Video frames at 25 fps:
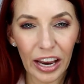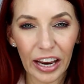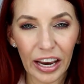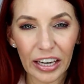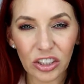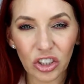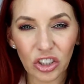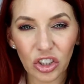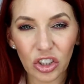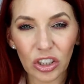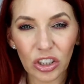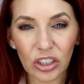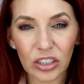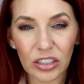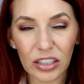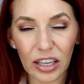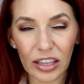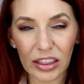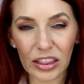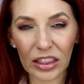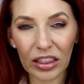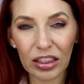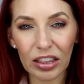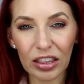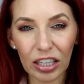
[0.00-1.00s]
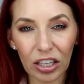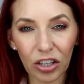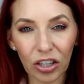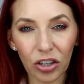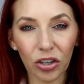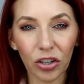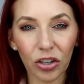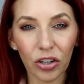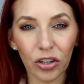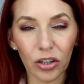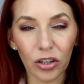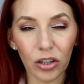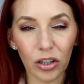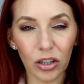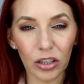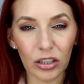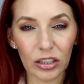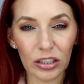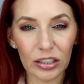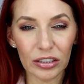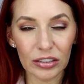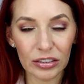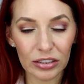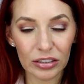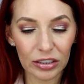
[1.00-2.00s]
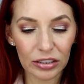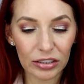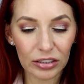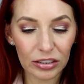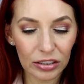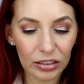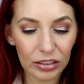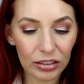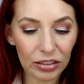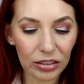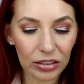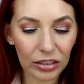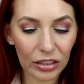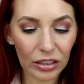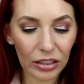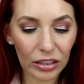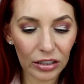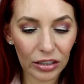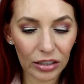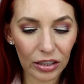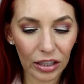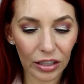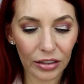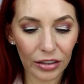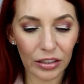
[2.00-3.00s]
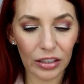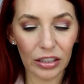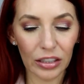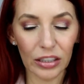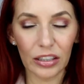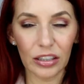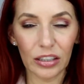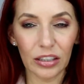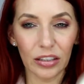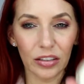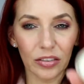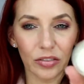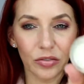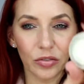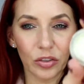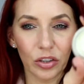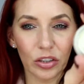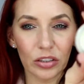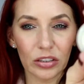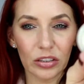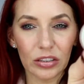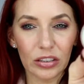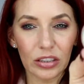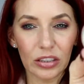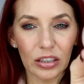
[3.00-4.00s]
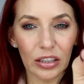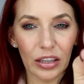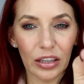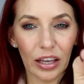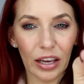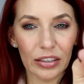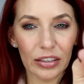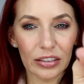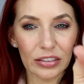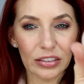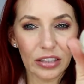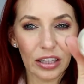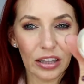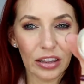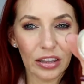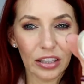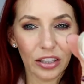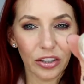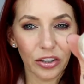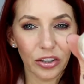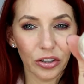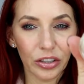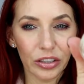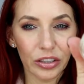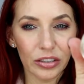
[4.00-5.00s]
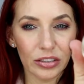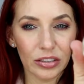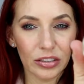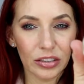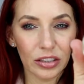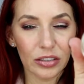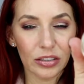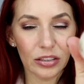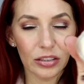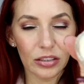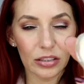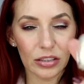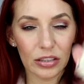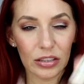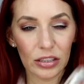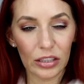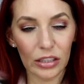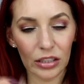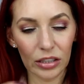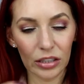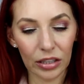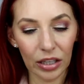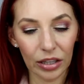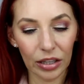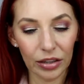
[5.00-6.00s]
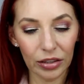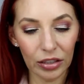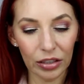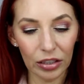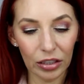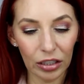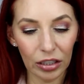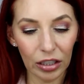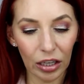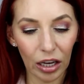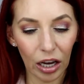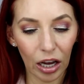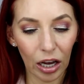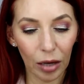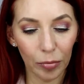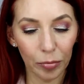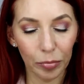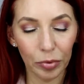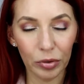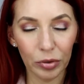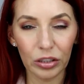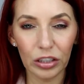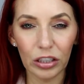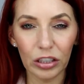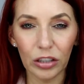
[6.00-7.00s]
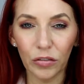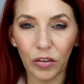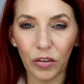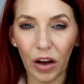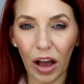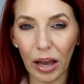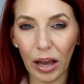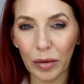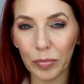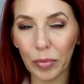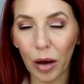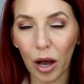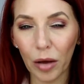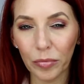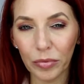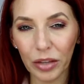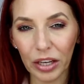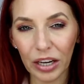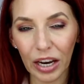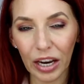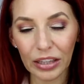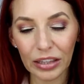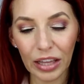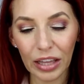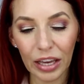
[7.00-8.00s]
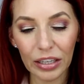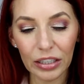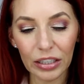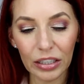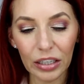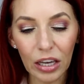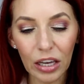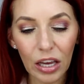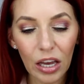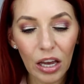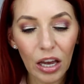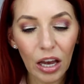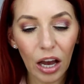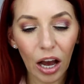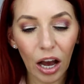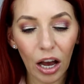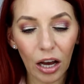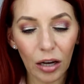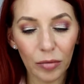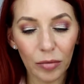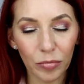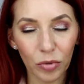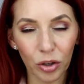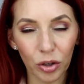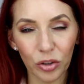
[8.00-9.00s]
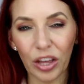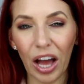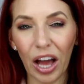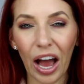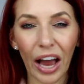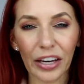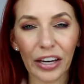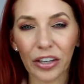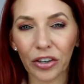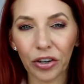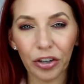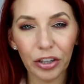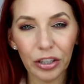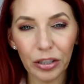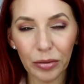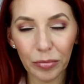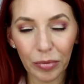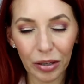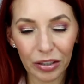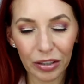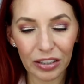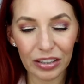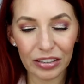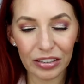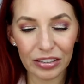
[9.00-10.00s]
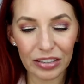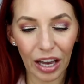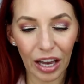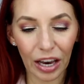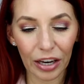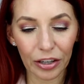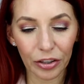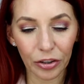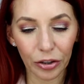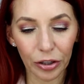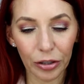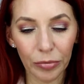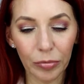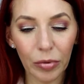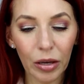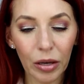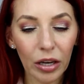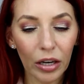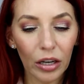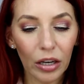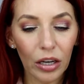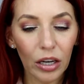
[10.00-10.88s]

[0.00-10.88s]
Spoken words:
It's just a thicker consistency than the, if you can see that, it's a thicker consistency than the Belief eye balm that I like, or the eye cream. I think it's the eye cream.